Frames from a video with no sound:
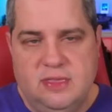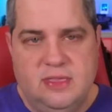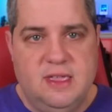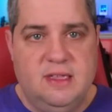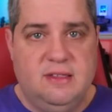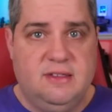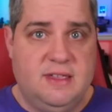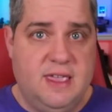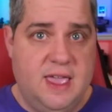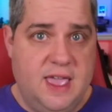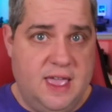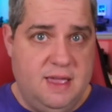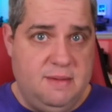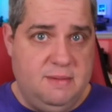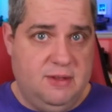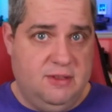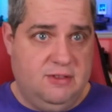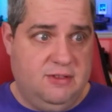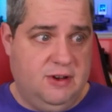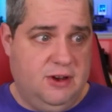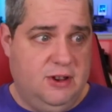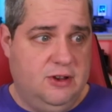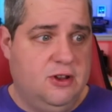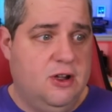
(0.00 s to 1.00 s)
This game
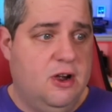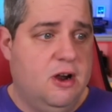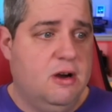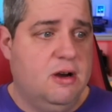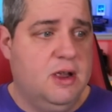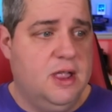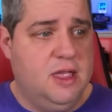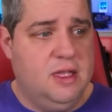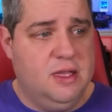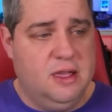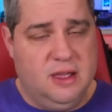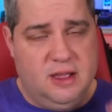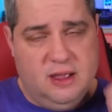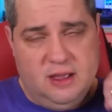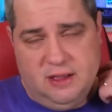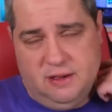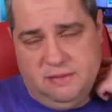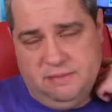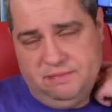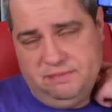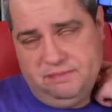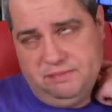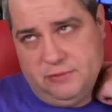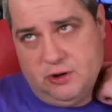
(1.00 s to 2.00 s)
is an Atari,
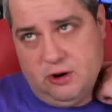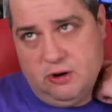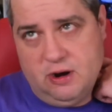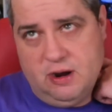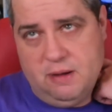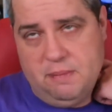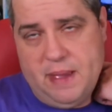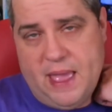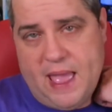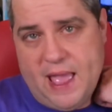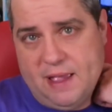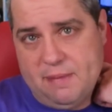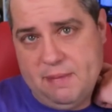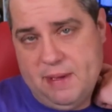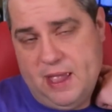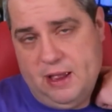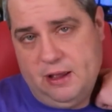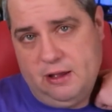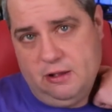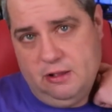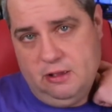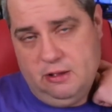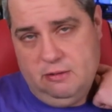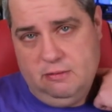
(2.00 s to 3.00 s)
or a
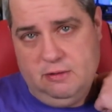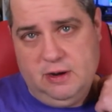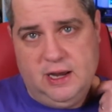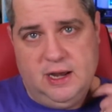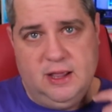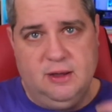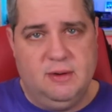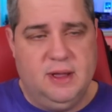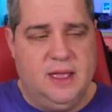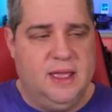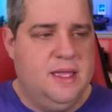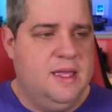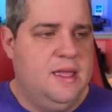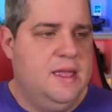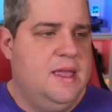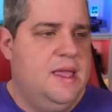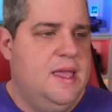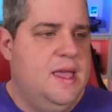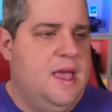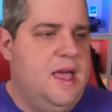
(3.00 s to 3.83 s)
Pac-Man clone anyway.